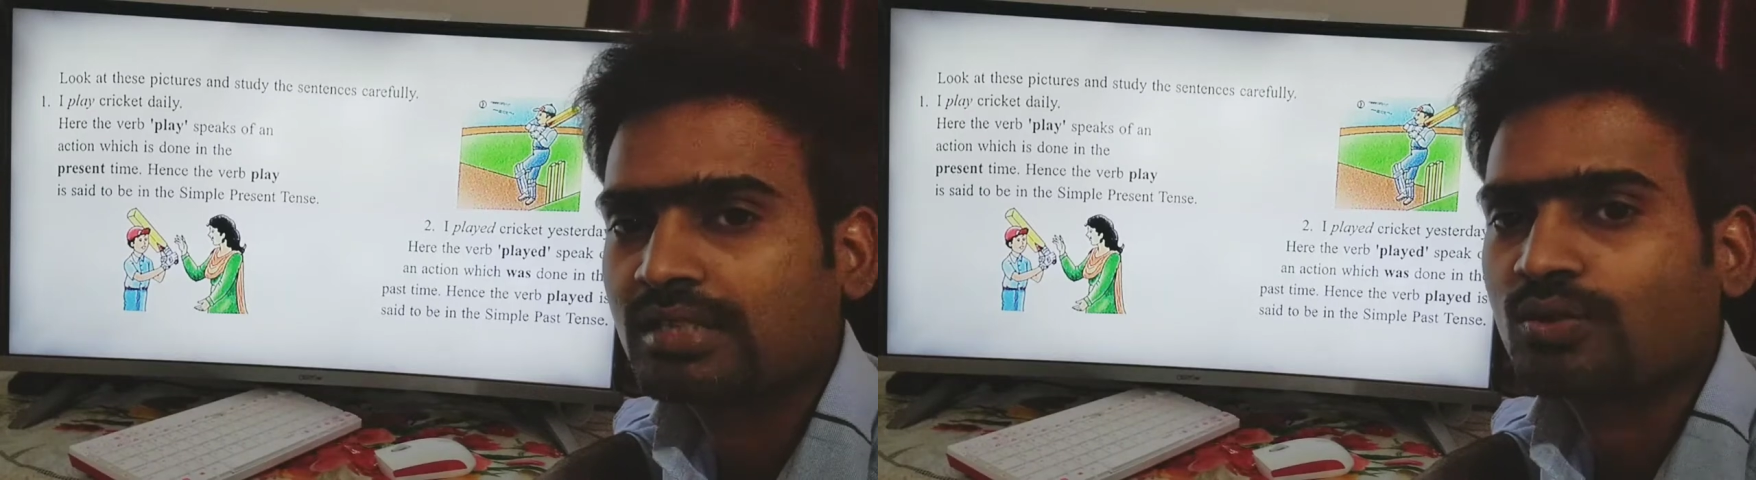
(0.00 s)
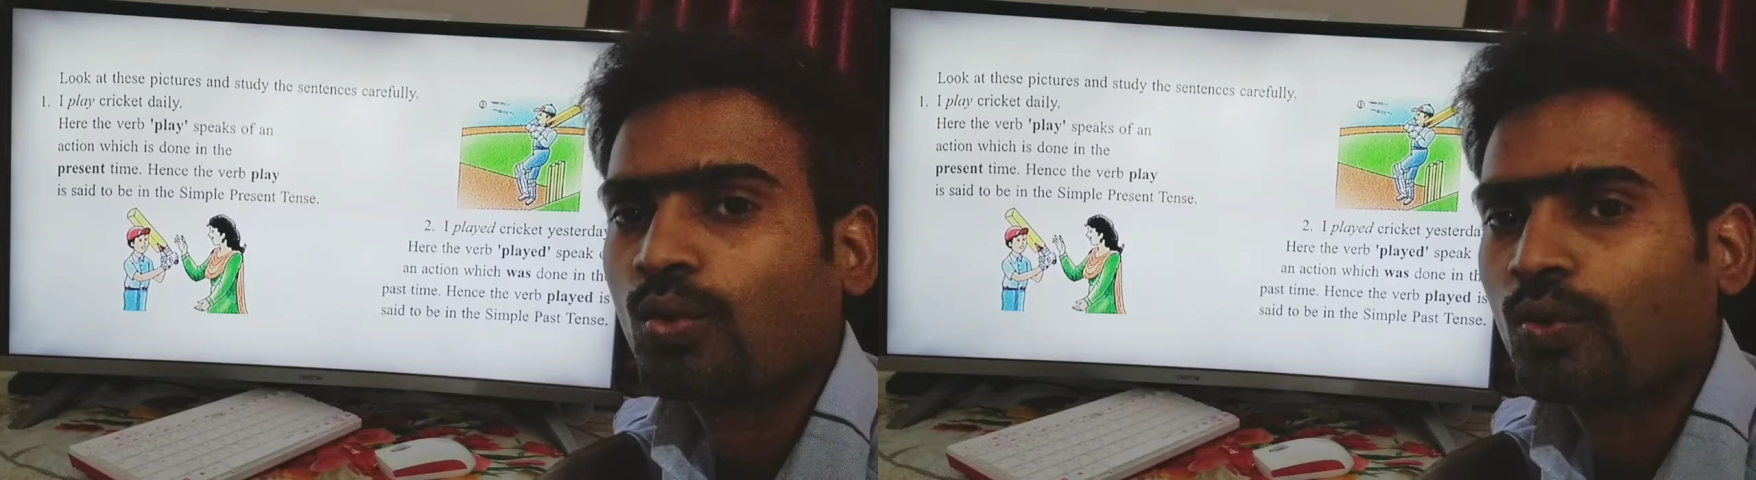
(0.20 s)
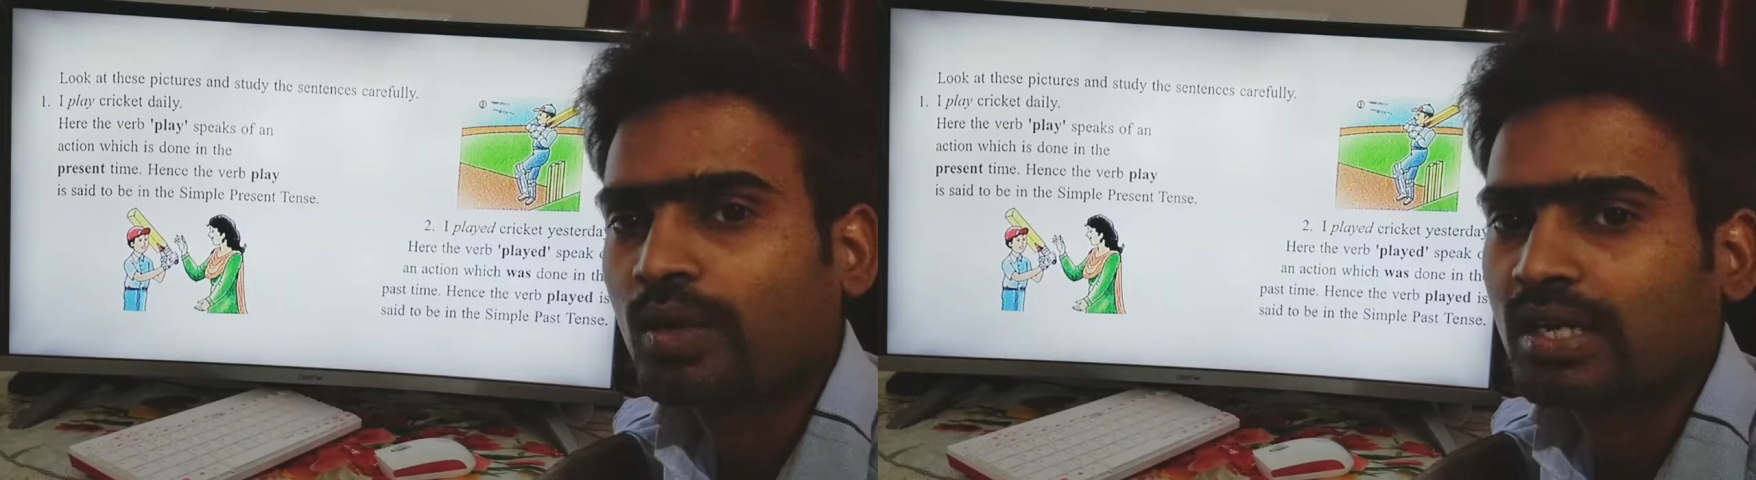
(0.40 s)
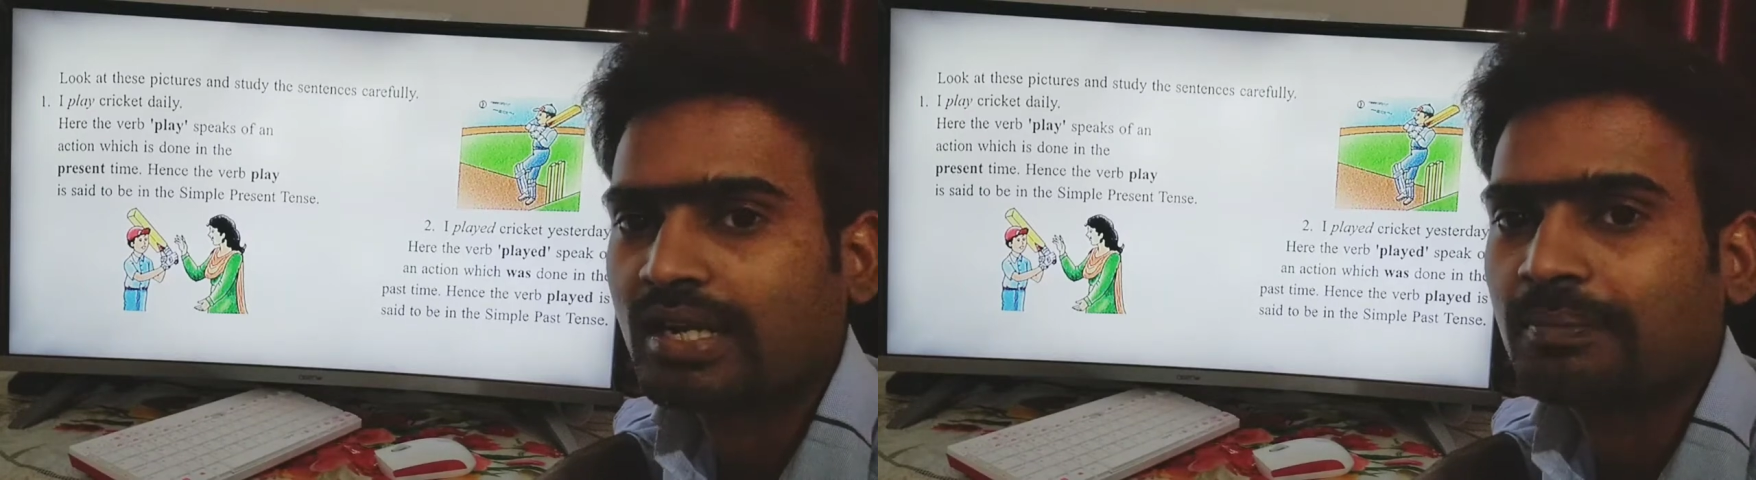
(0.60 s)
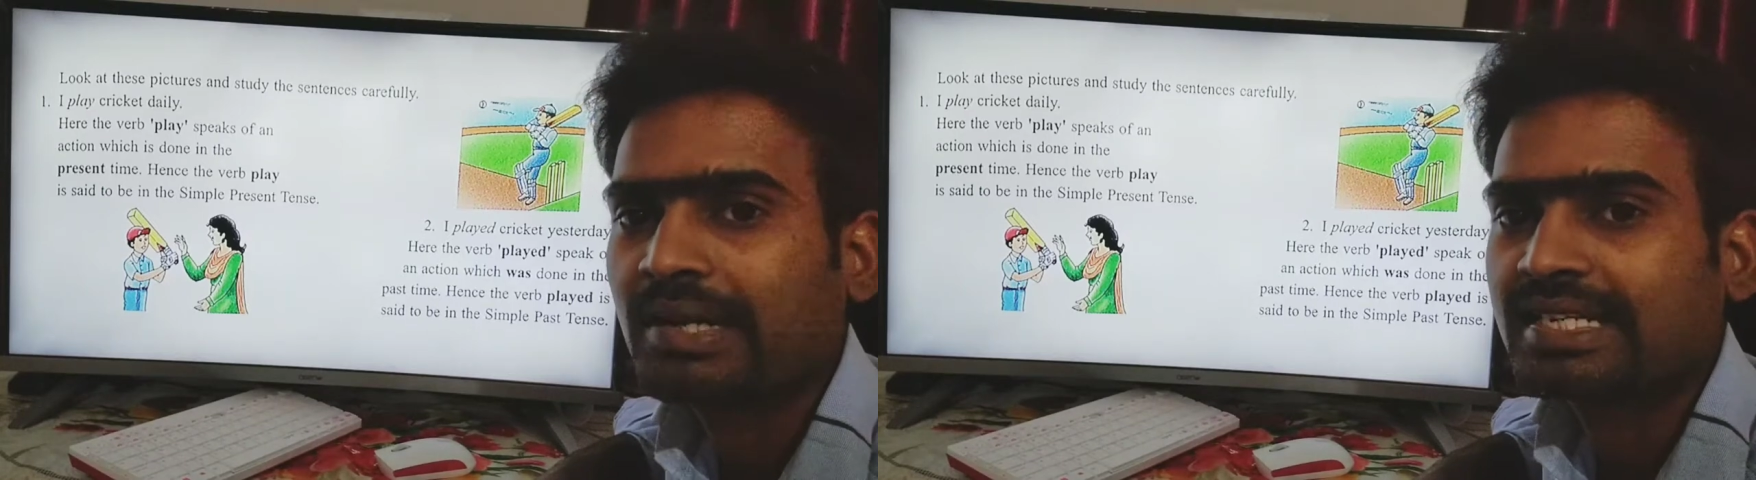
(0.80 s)
over,
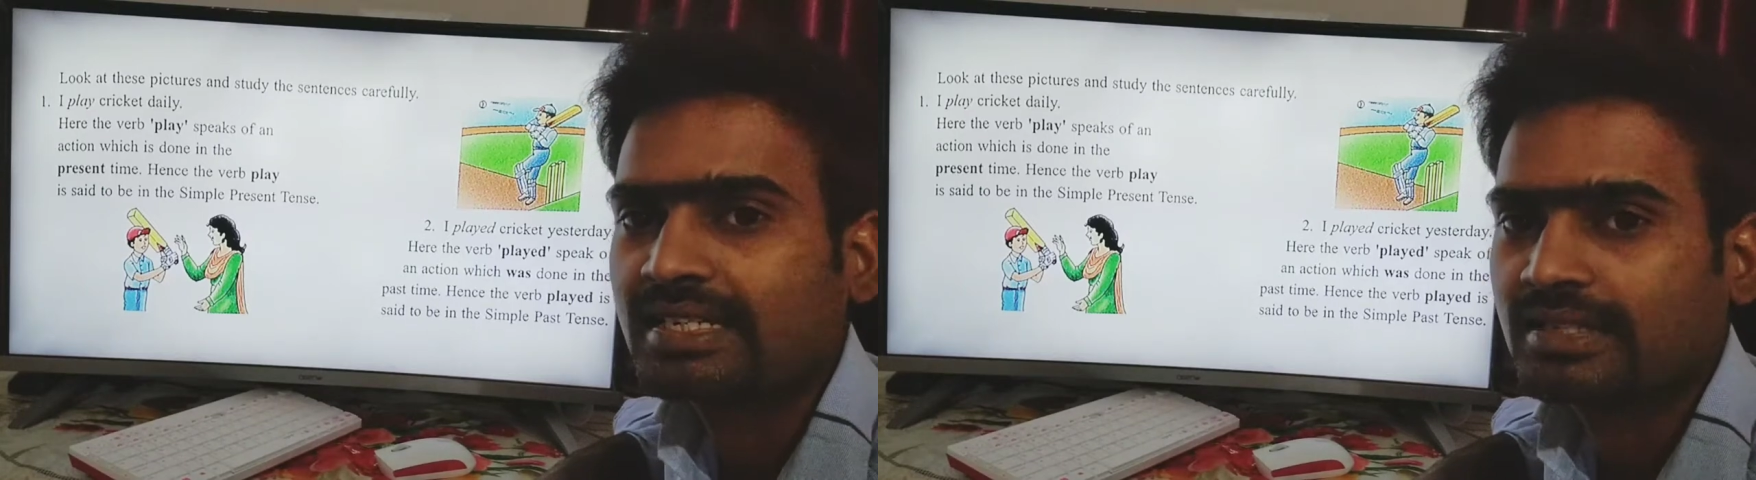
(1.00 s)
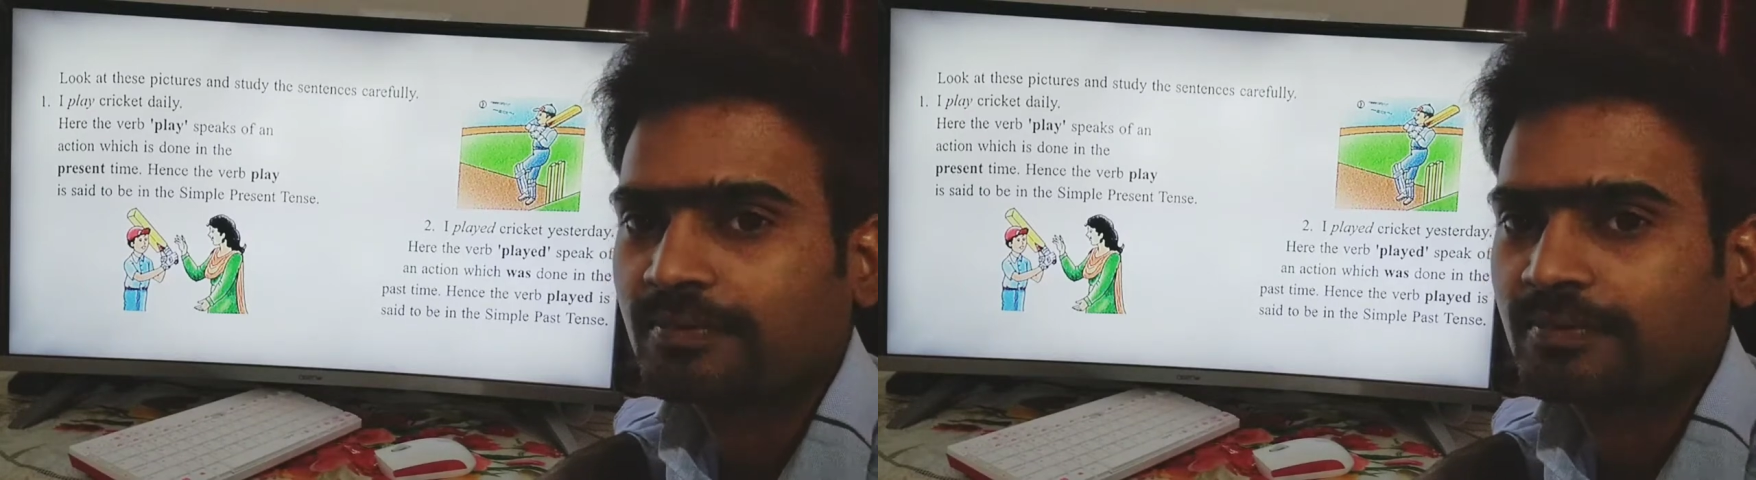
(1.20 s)
completed.